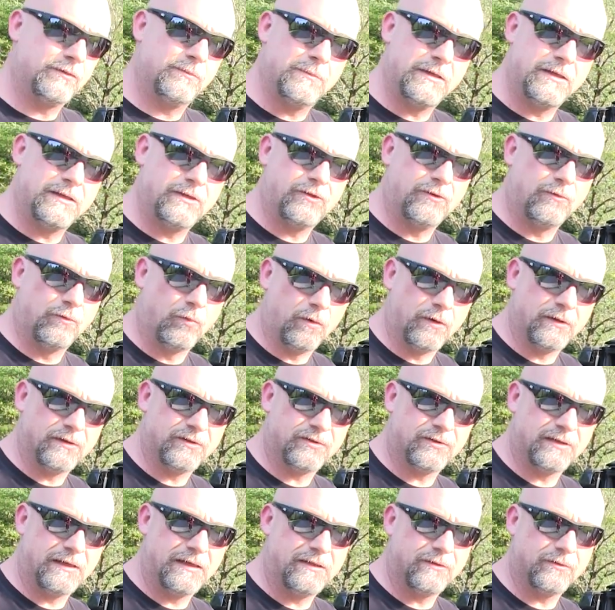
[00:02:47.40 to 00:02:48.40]
to mention,
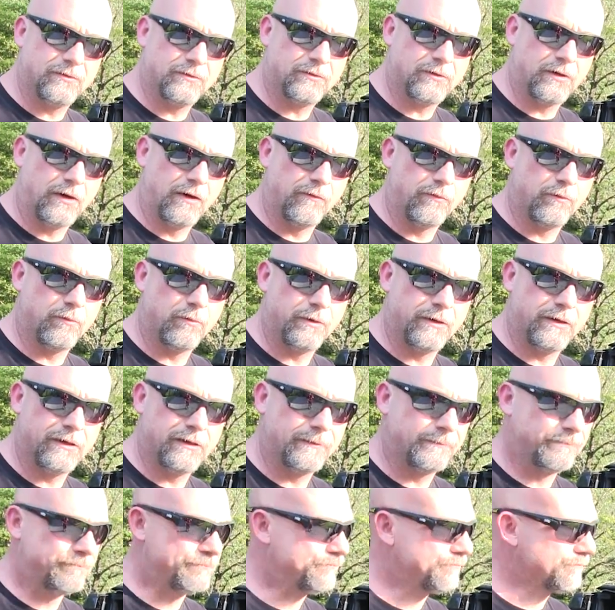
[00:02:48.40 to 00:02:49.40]
once season's over
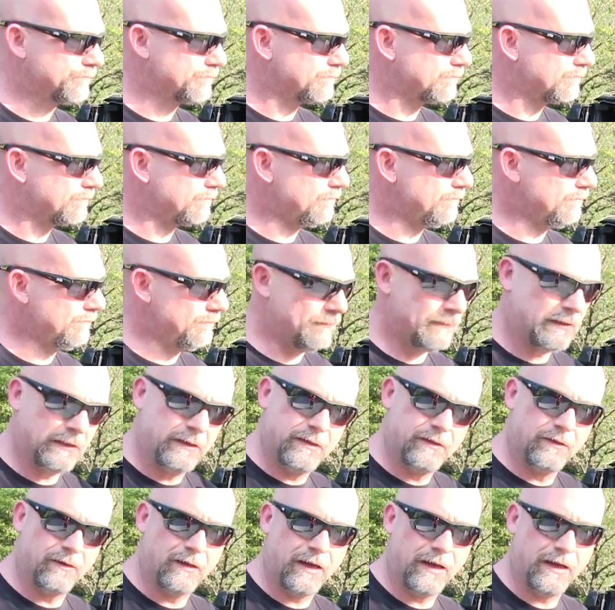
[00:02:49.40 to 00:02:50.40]
with,
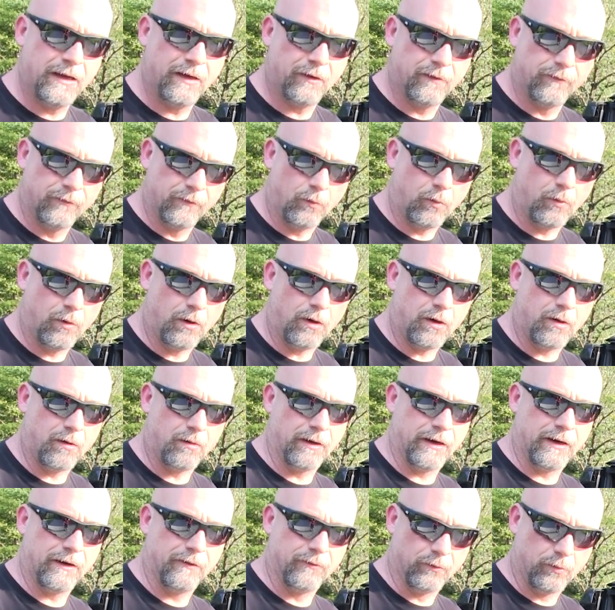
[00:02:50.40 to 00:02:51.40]
it'll hang on the
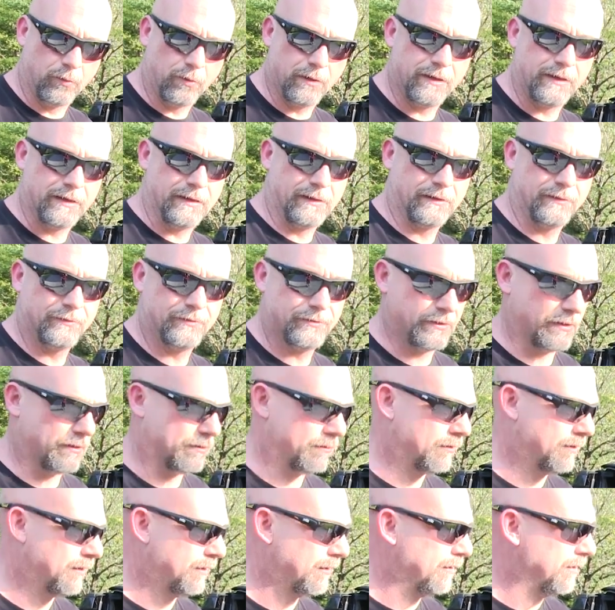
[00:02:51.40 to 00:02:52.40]
wall out of the way.
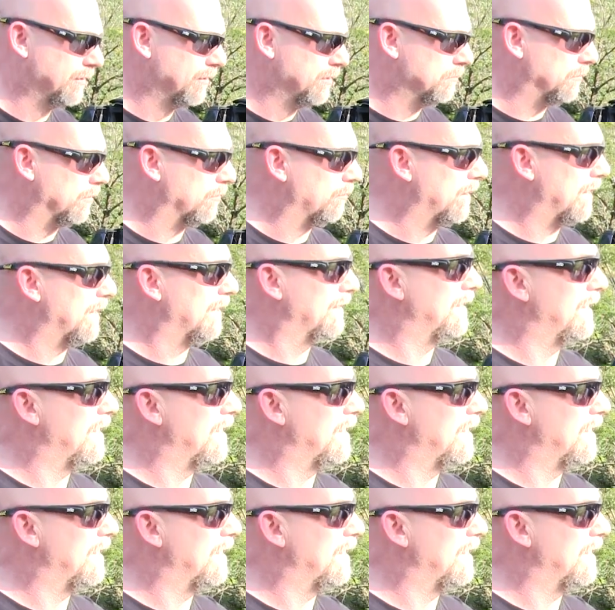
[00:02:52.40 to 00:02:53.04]
So, but right